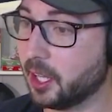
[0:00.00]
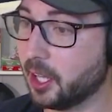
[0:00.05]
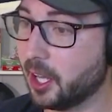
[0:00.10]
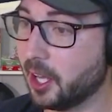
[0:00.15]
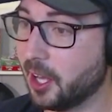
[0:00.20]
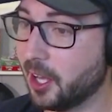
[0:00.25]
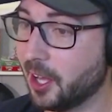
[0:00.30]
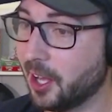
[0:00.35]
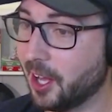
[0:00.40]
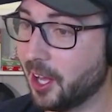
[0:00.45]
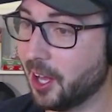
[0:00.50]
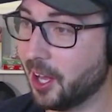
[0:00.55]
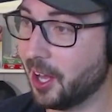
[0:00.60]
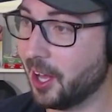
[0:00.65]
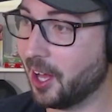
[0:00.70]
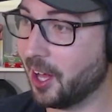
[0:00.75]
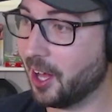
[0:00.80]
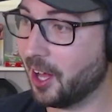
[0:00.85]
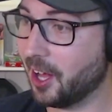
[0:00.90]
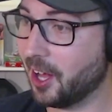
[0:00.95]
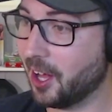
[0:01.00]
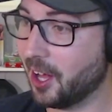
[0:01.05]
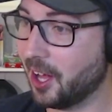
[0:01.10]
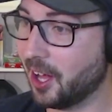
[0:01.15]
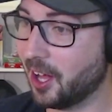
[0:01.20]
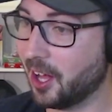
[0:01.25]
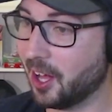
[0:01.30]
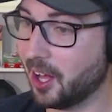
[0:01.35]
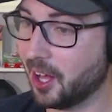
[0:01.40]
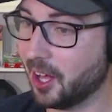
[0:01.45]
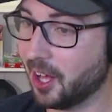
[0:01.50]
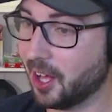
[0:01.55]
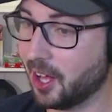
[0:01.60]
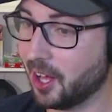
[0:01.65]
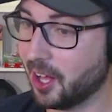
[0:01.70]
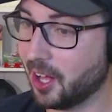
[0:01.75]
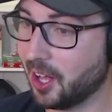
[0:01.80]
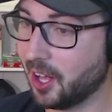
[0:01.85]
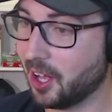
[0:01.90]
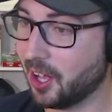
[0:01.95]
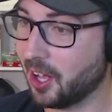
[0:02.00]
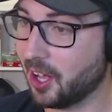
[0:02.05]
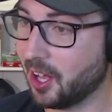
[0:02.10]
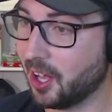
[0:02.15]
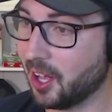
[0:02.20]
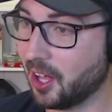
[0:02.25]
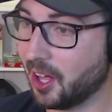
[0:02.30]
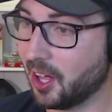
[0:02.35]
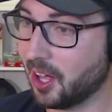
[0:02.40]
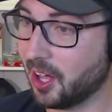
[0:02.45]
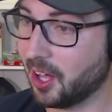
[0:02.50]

(no one is talking)